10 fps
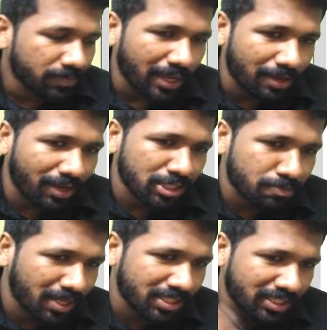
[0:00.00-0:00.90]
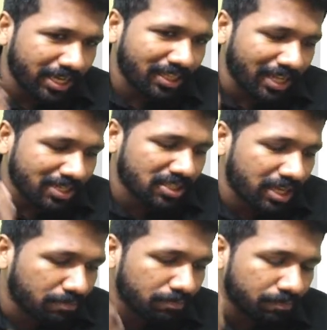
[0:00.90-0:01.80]
Otherwise please check that
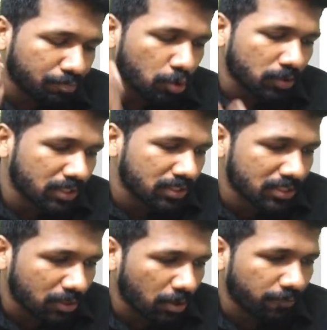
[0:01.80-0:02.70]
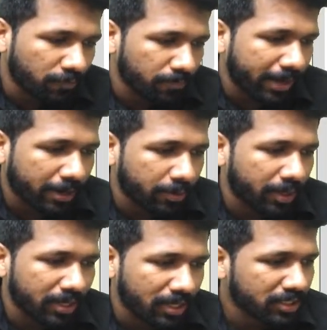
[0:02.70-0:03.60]
same process of backward
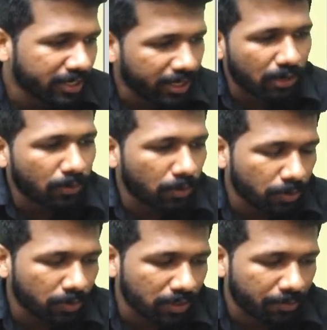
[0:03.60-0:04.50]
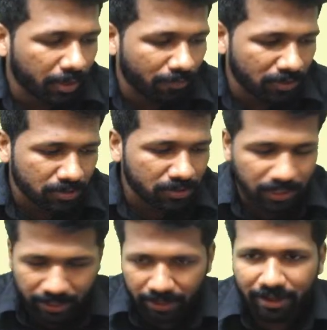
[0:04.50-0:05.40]
induction I have taught you in the previous
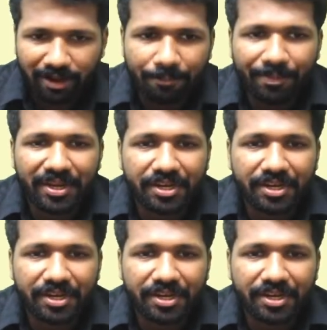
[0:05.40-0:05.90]
question. Repeat